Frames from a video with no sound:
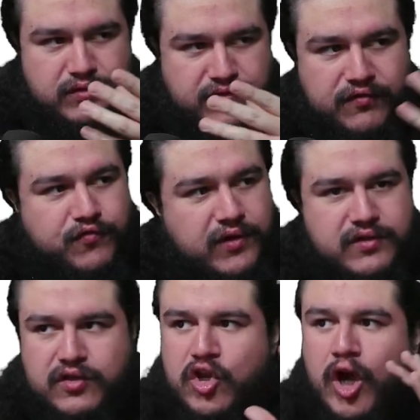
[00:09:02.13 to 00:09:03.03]

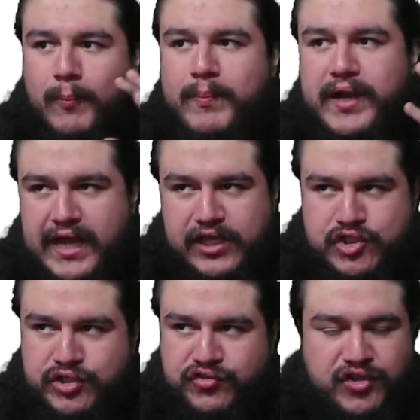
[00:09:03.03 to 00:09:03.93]
different
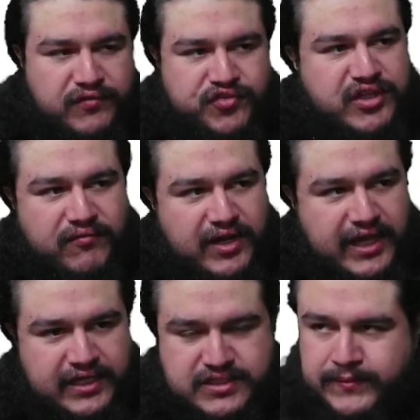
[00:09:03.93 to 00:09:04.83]
combinations of
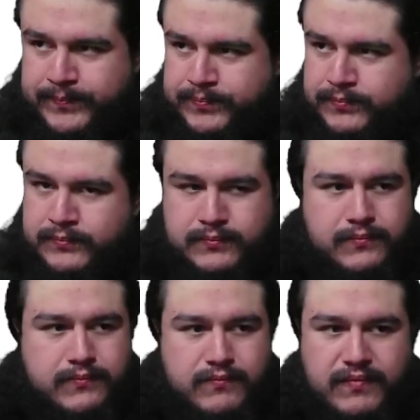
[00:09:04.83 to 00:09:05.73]
7/8
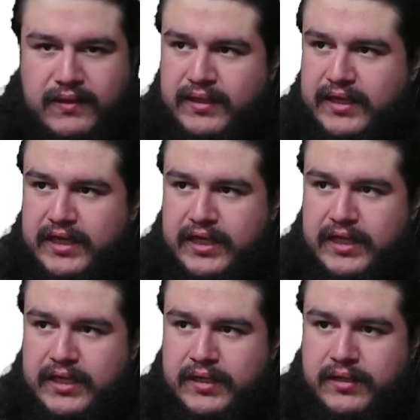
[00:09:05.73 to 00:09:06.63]

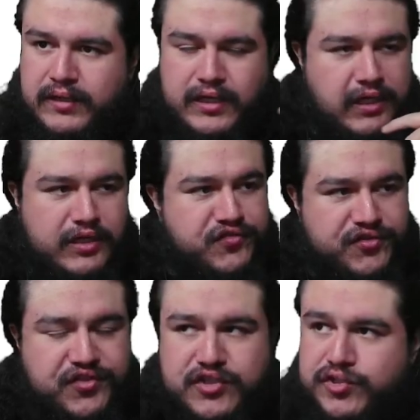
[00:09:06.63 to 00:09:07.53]
in
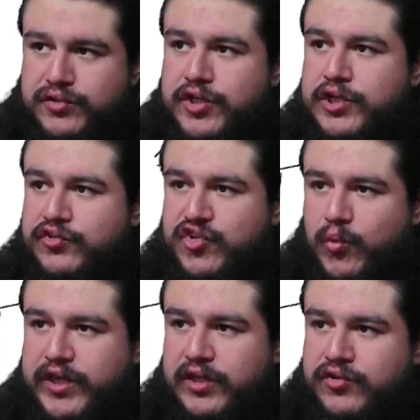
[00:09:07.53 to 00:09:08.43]
succession. So
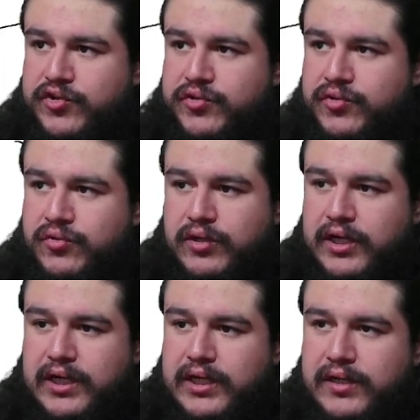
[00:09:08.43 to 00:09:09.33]
we can do,
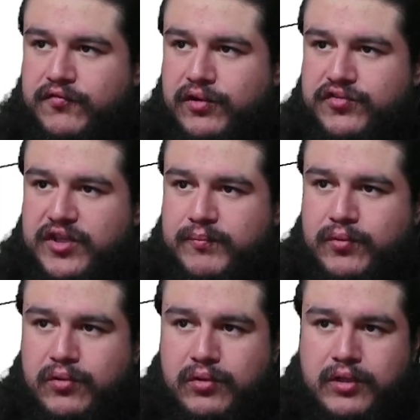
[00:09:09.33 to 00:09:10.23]
for
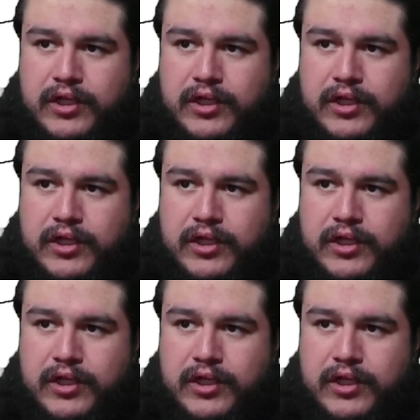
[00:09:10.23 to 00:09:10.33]
example,